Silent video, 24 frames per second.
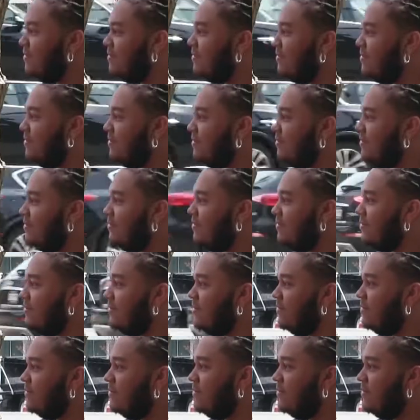
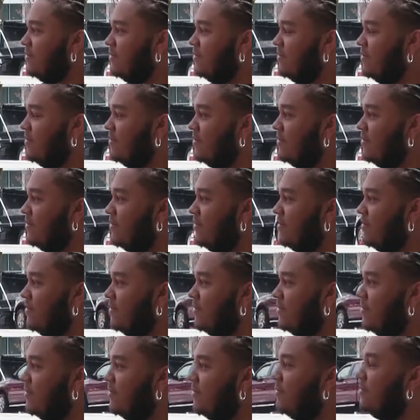
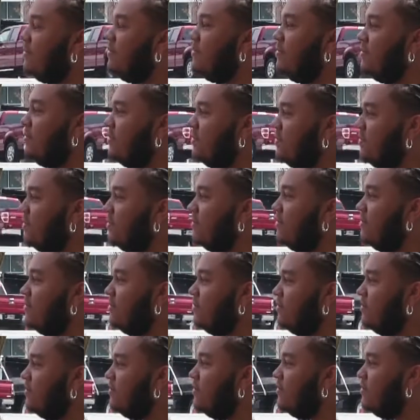
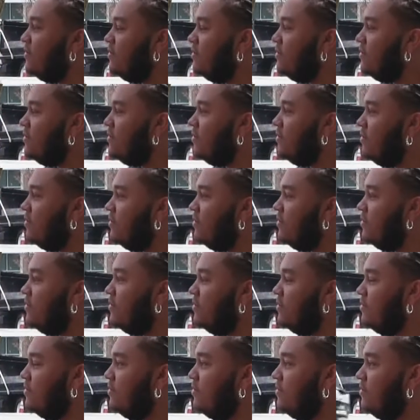
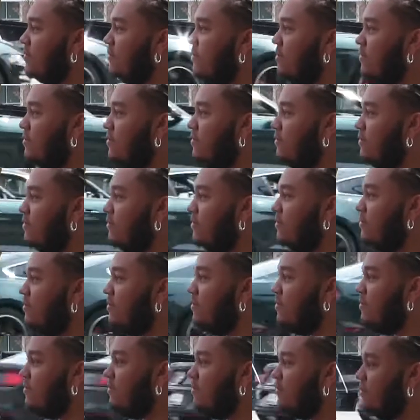
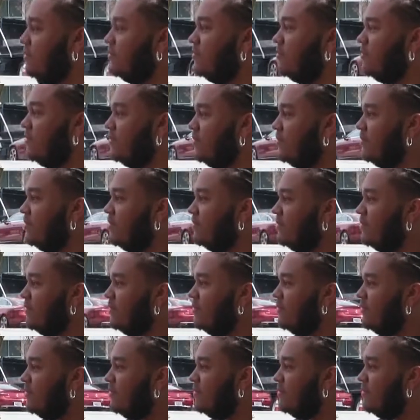
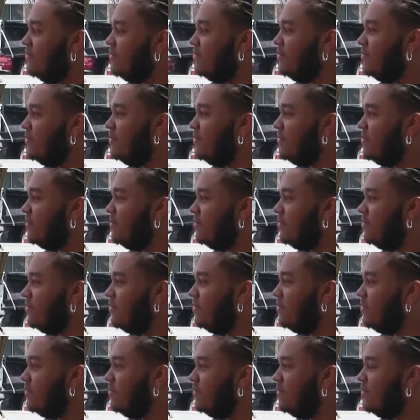
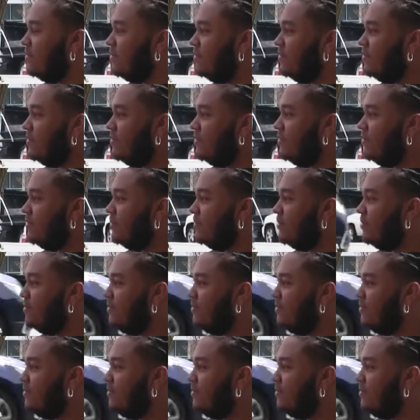[no speech]